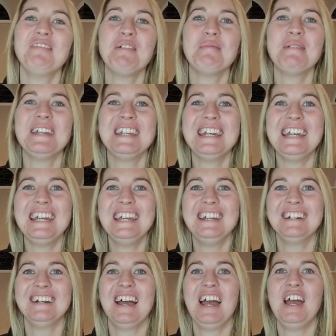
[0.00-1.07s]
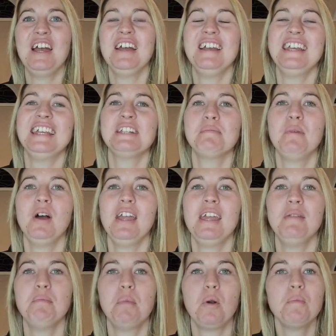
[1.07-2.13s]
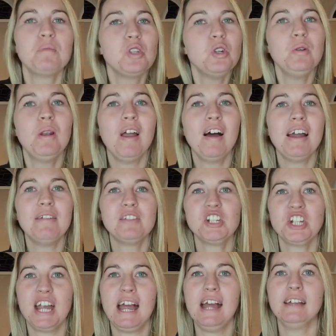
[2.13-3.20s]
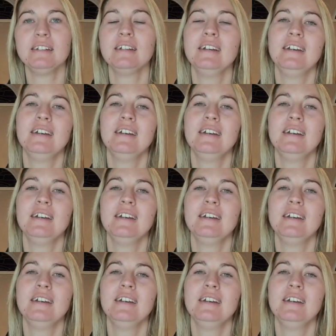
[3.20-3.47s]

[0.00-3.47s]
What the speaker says: everybody, here's my impromptu live chat.